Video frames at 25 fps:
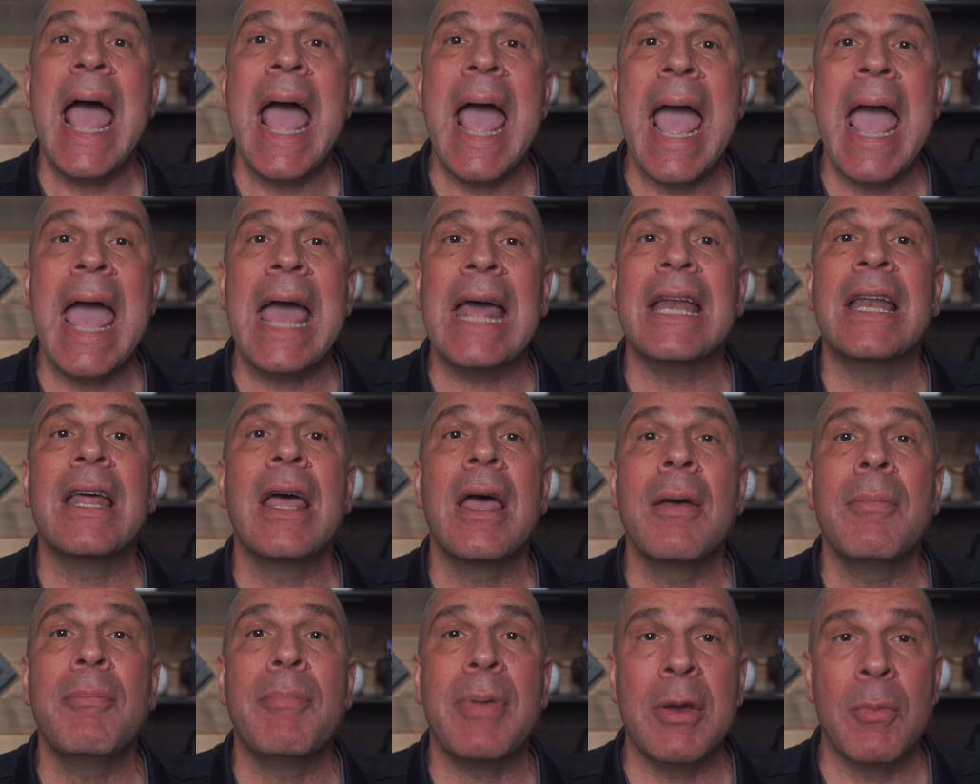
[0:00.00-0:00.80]
and
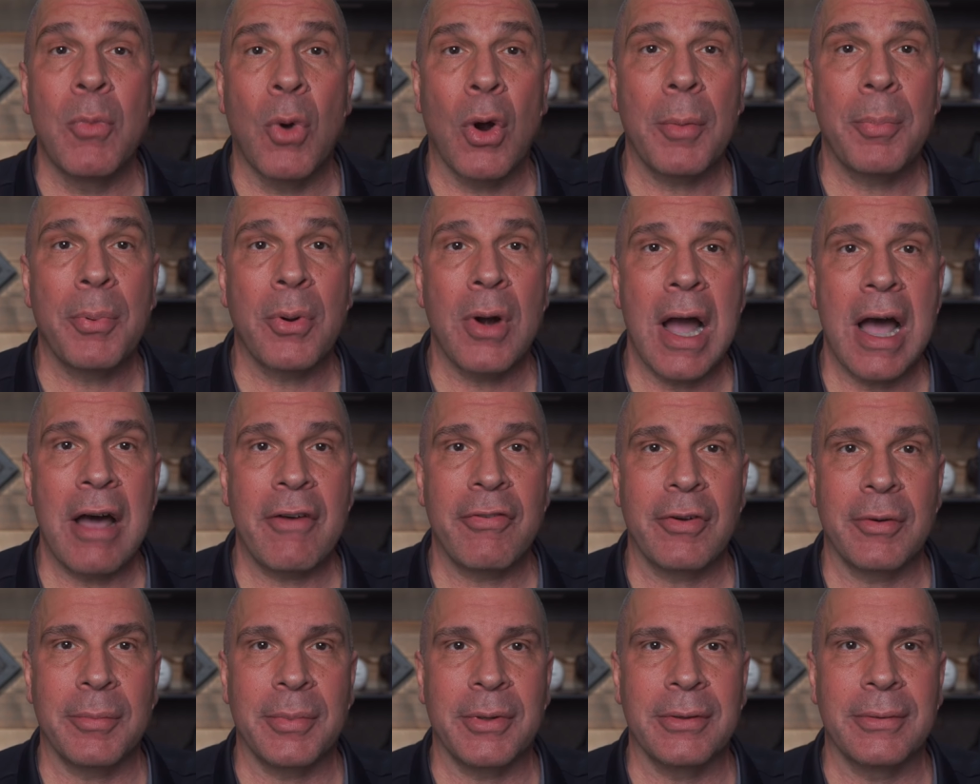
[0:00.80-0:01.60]
be more
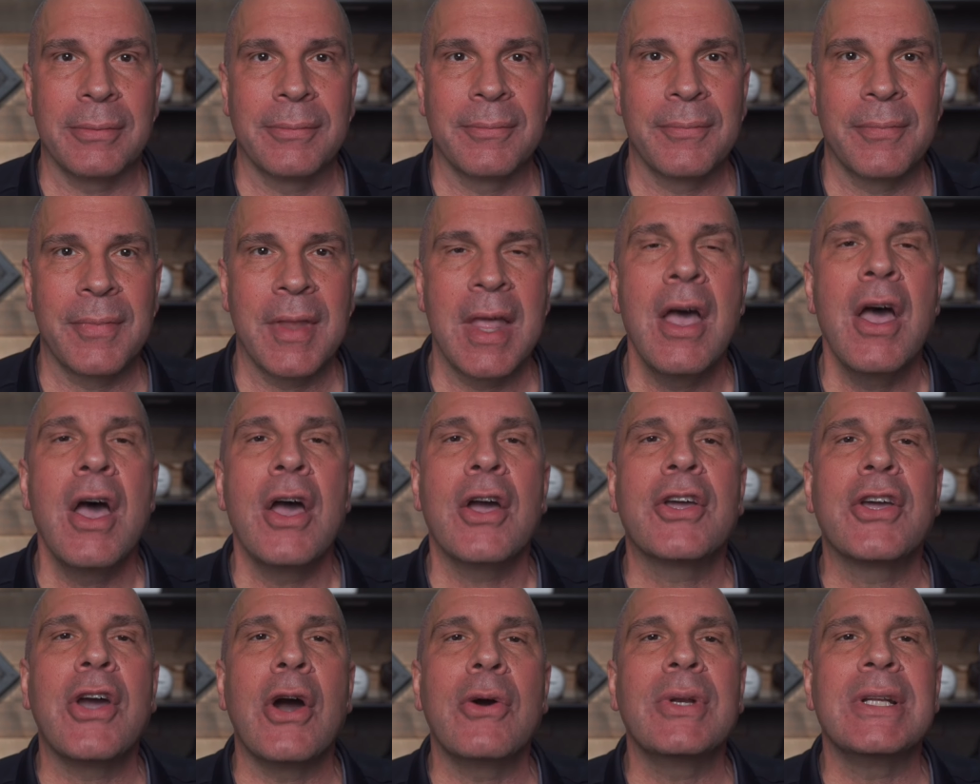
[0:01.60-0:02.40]
profitable.
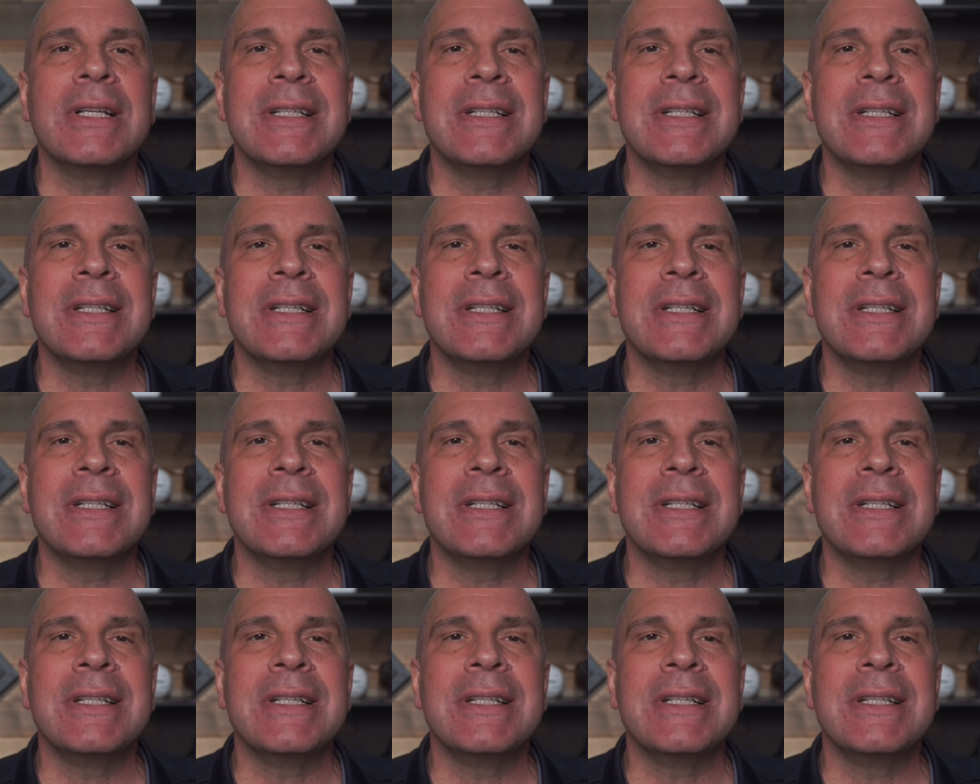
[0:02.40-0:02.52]
Go to